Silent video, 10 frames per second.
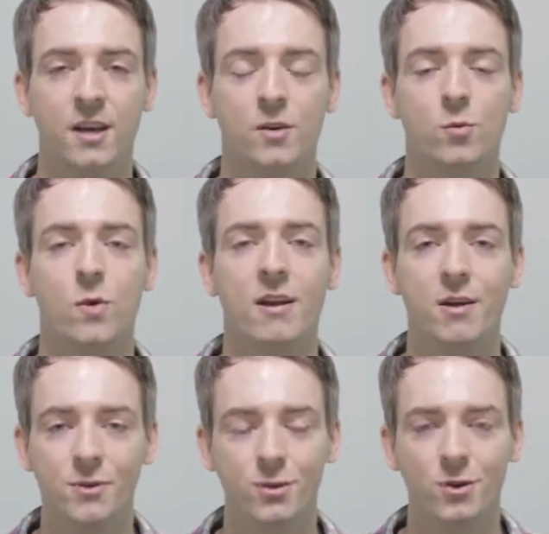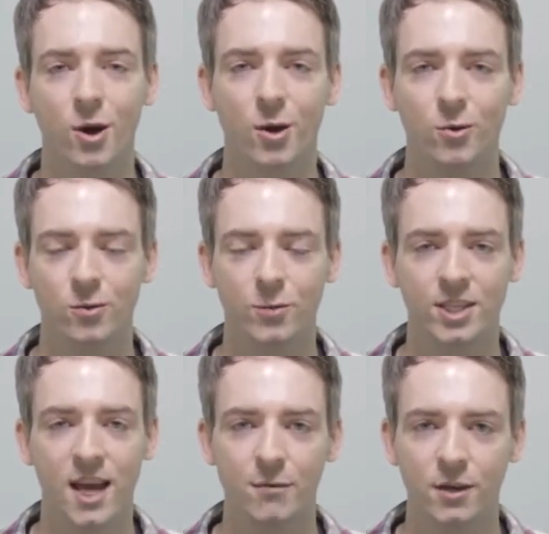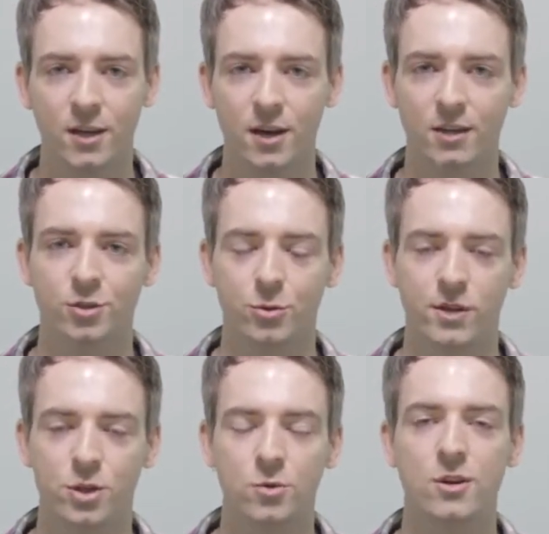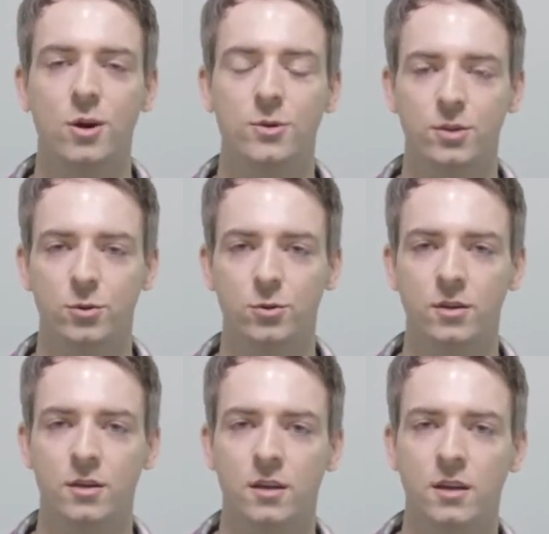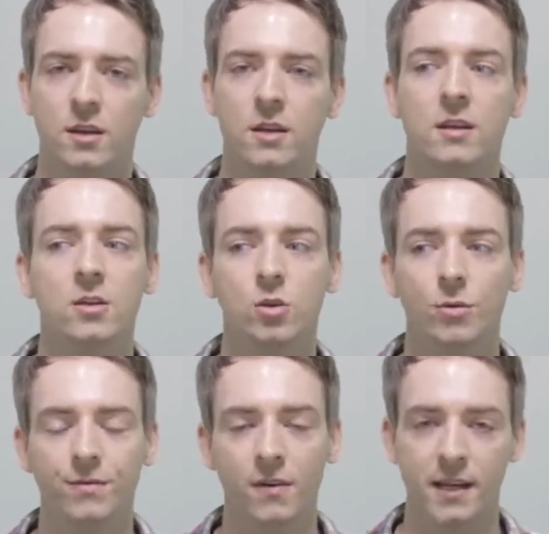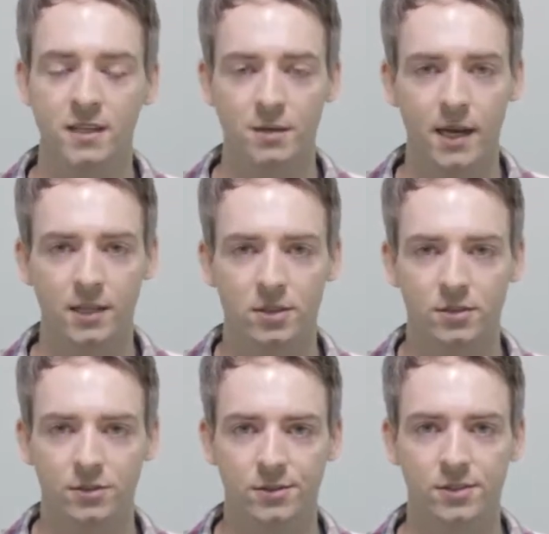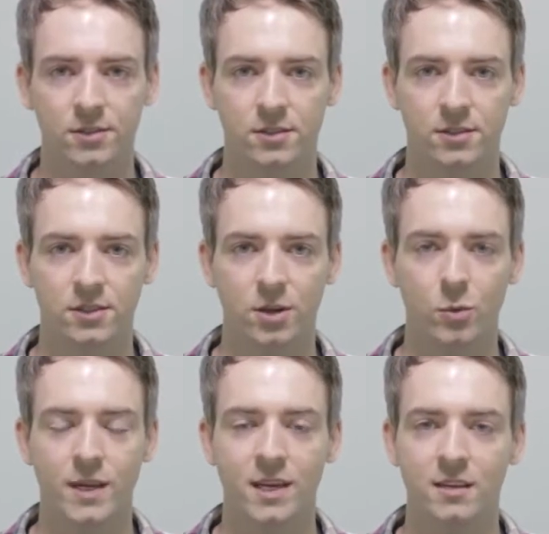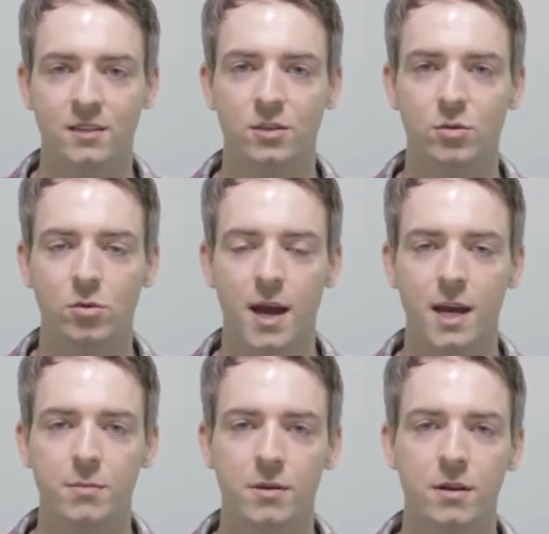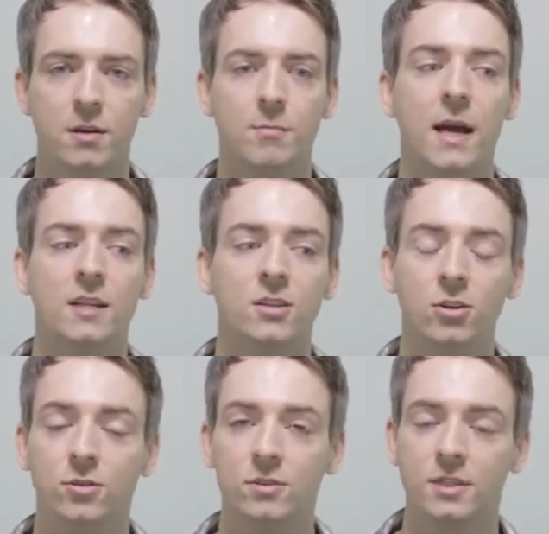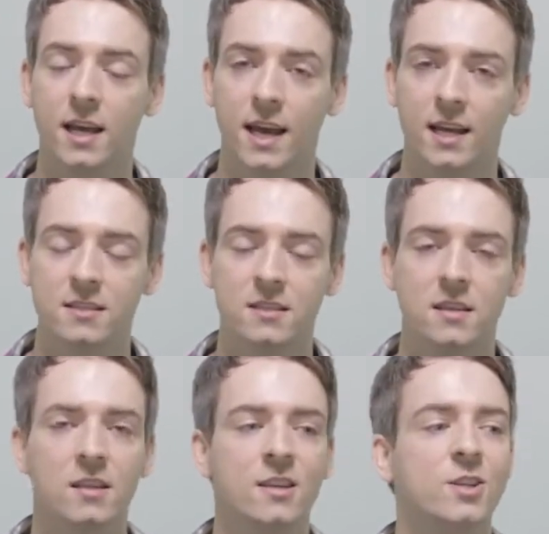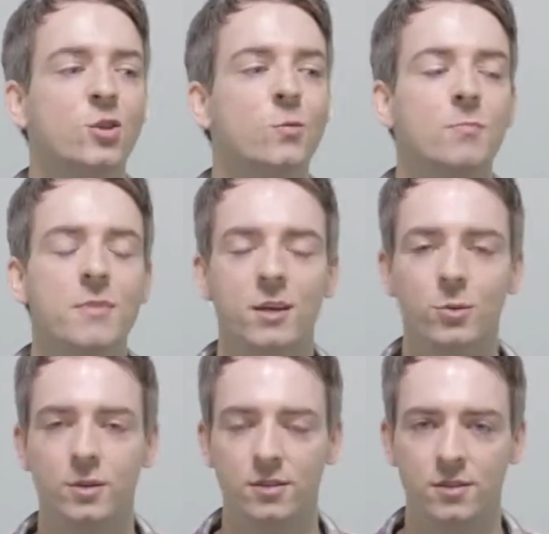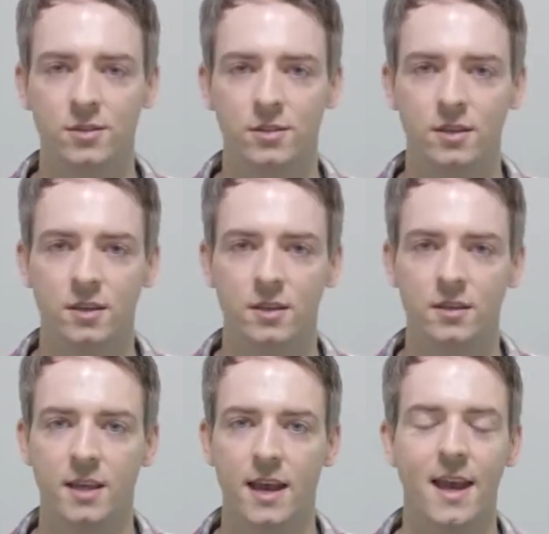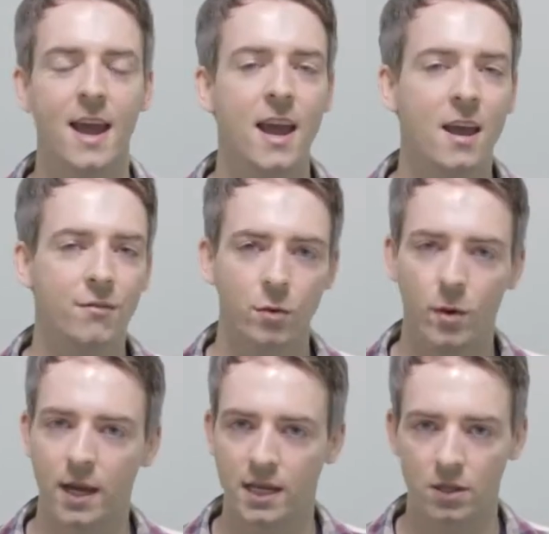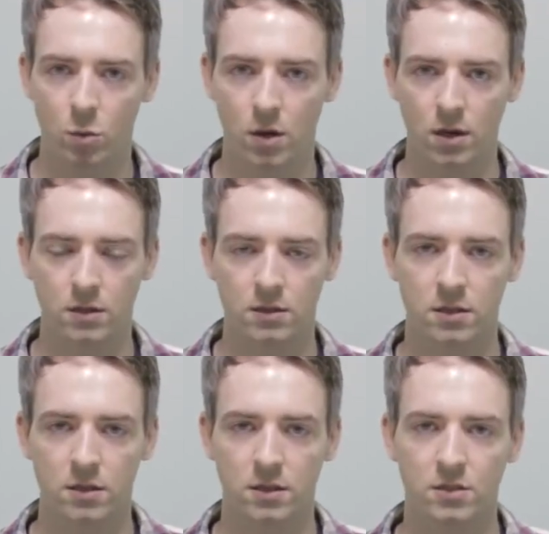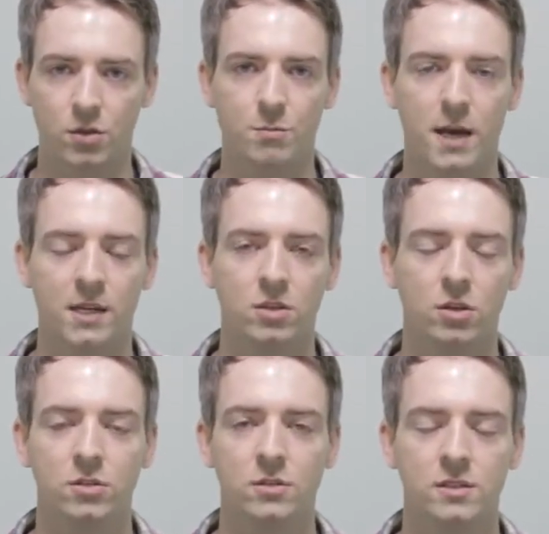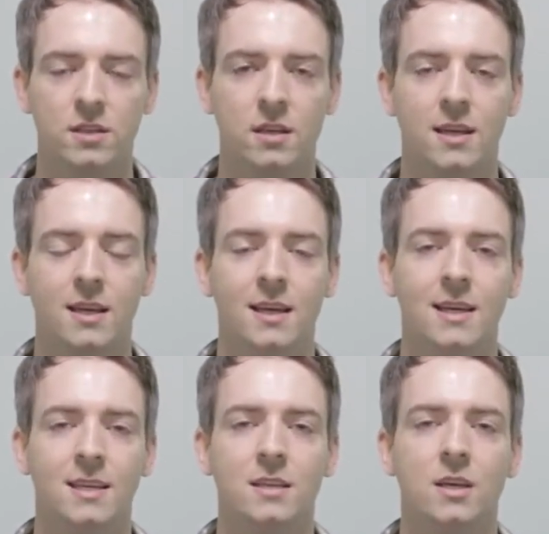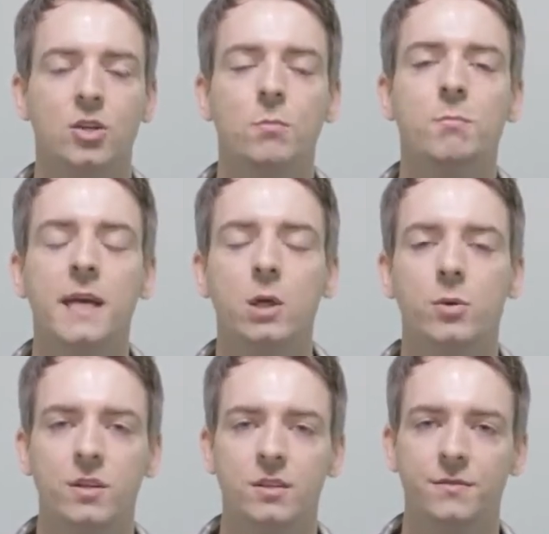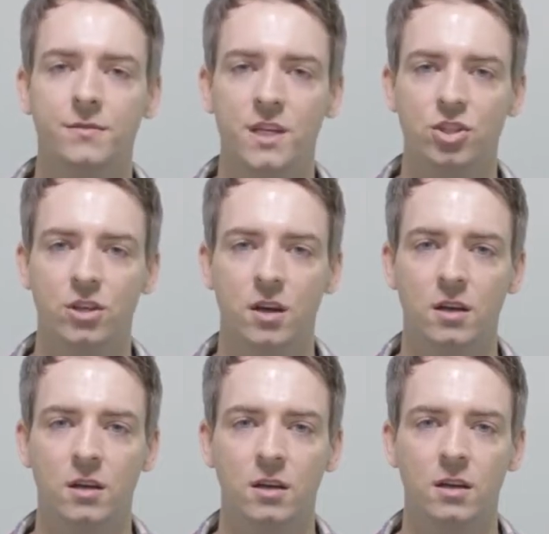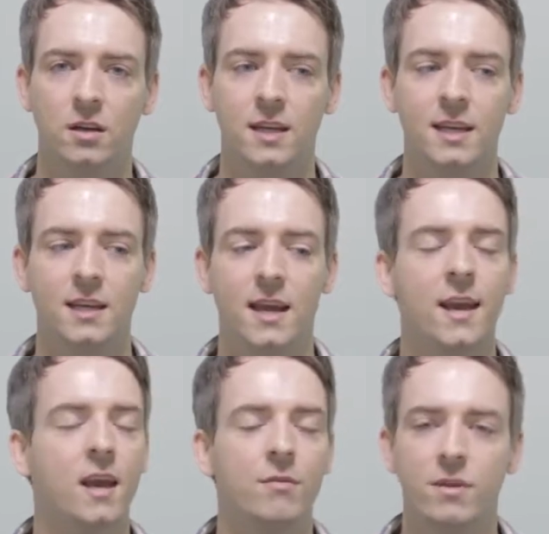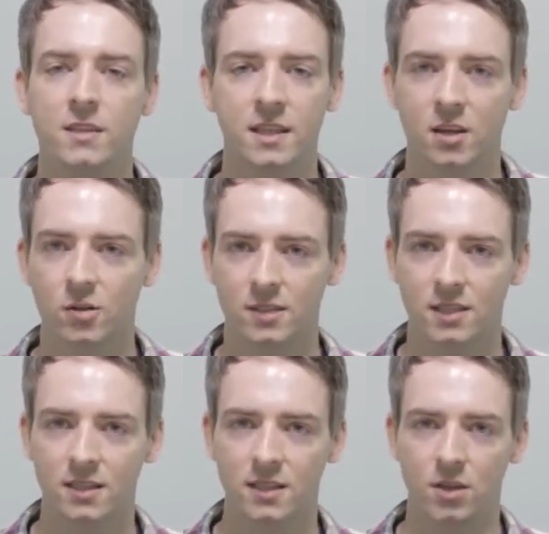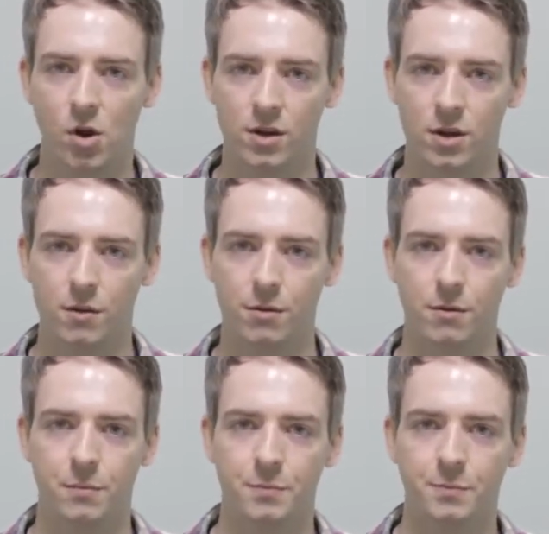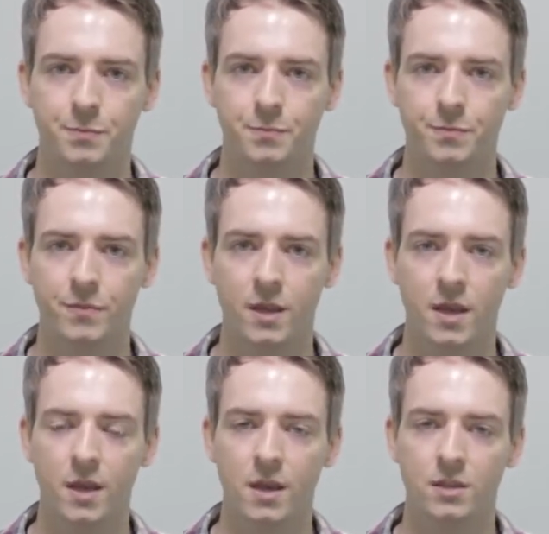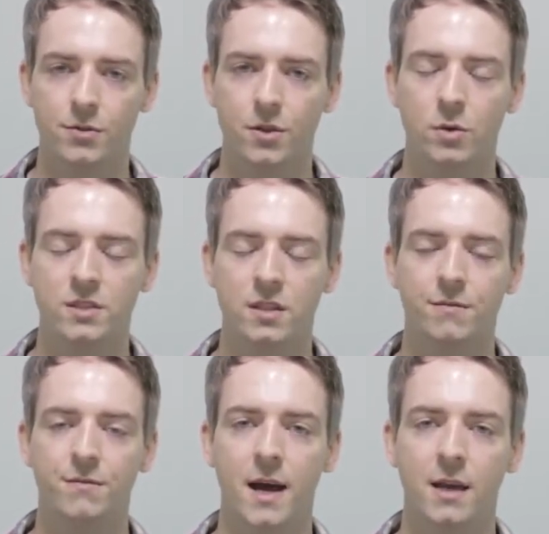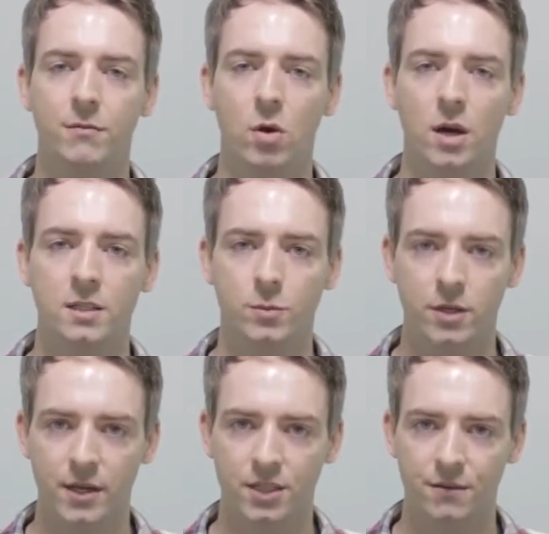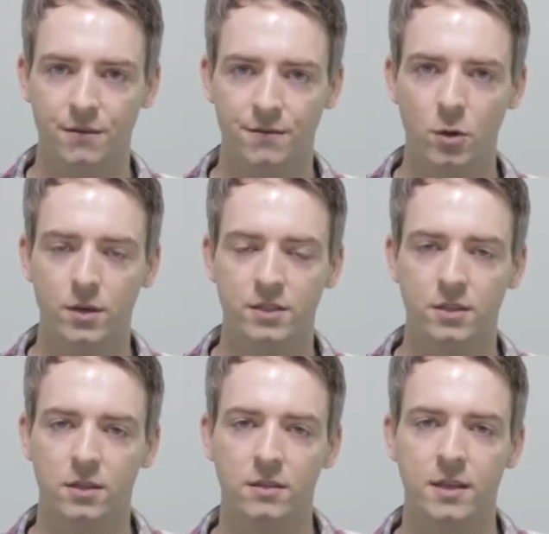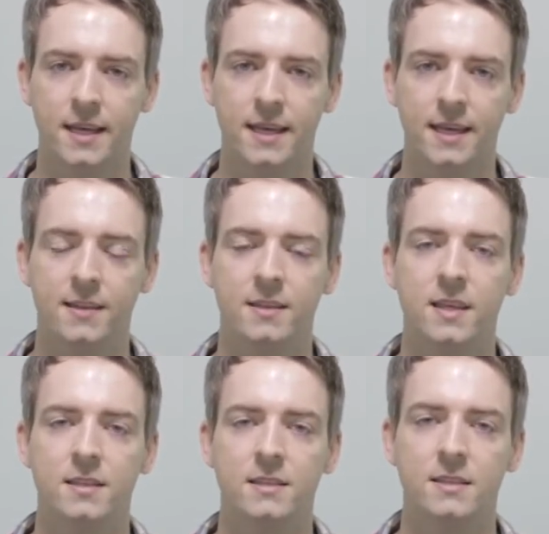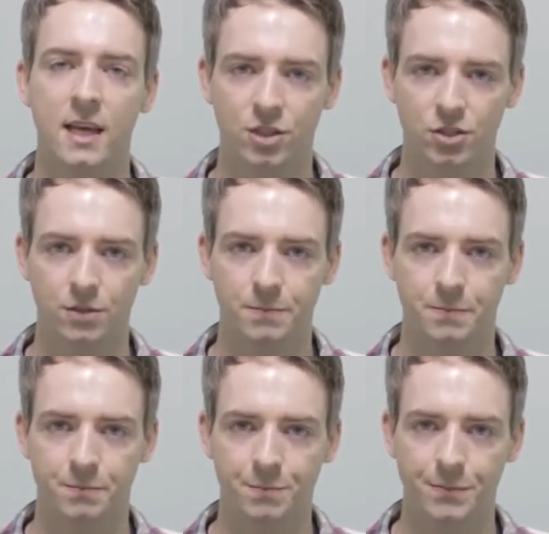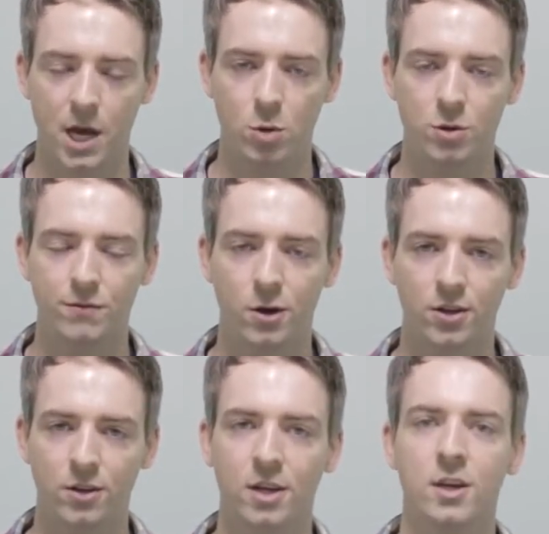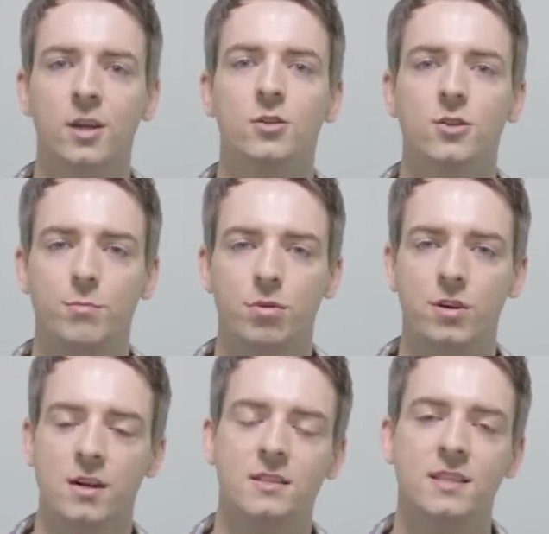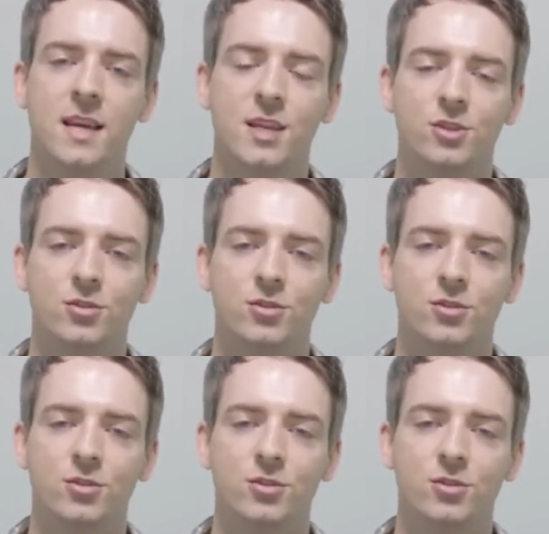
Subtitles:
wherever you go, whichever country you go to, you'll find a McDonald's. So we can describe McDonald's as ubiquitous. They're everywhere in the world. So McDonald's is a ubiquitous feature in every single city on Earth. So those are the 5 words we're going to focus on in this section. Now move on to the pronunciation